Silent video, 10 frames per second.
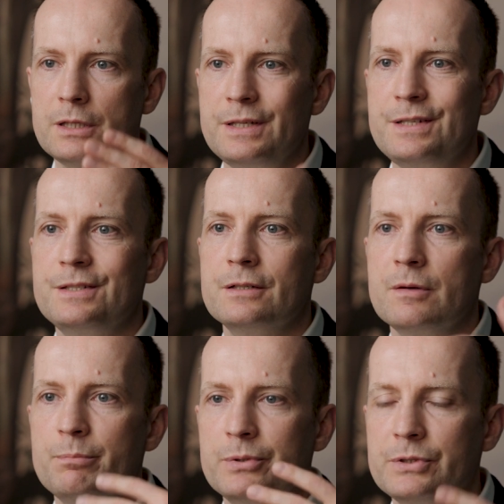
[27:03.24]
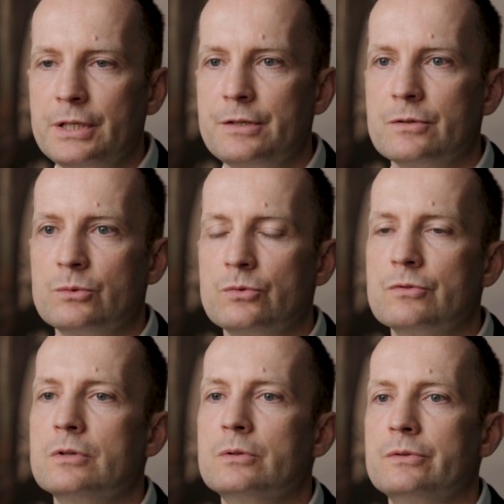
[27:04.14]
is there a potential to
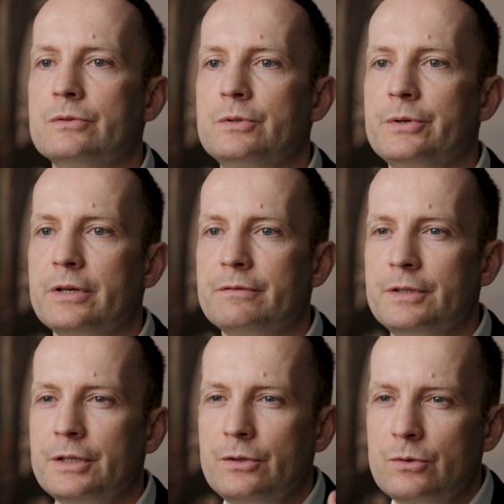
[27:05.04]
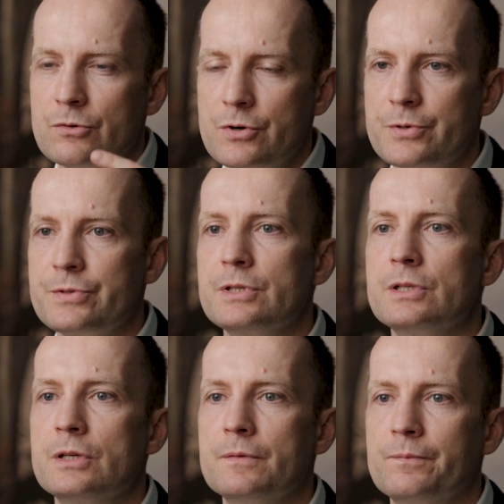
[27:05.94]
grow it? Do you have the
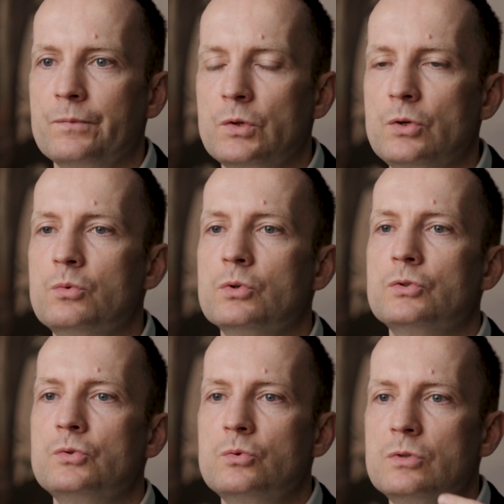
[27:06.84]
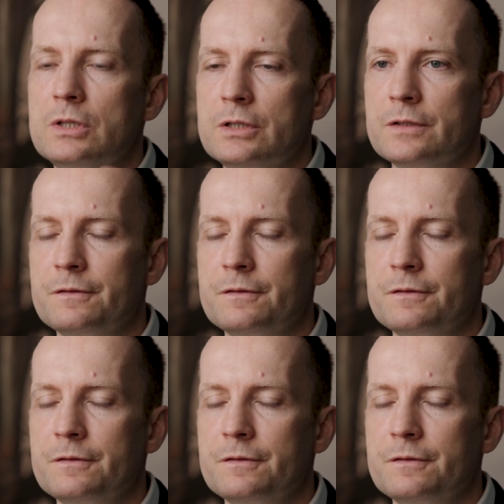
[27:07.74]
curiosity? Do you want to learn